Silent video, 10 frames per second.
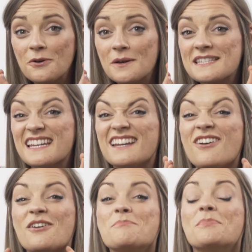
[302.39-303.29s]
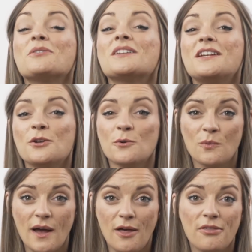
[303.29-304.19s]
focused in on building your
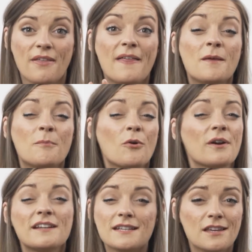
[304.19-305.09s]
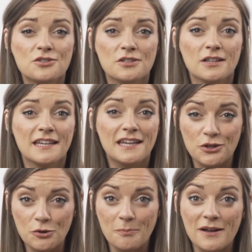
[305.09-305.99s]
wealth. And the more intentionally
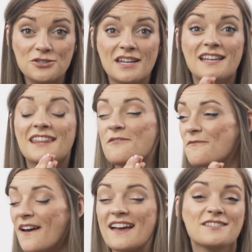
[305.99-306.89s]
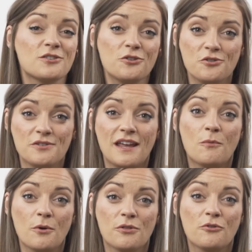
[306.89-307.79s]
you budget, the faster your net
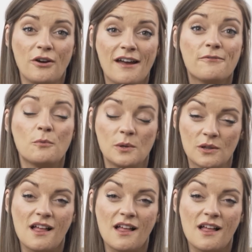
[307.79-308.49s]
worth graph will